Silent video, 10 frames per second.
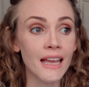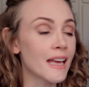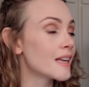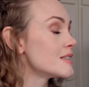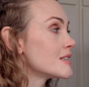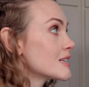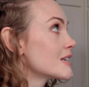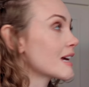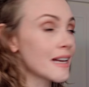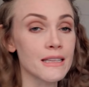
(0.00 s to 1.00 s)
and it
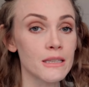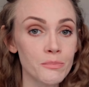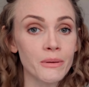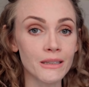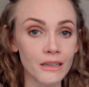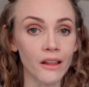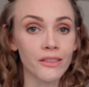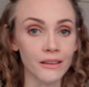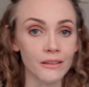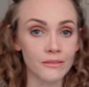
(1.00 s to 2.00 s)
has been
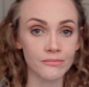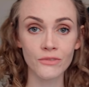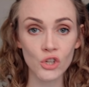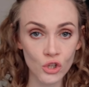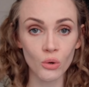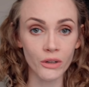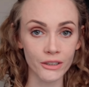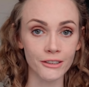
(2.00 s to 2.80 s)
nothing short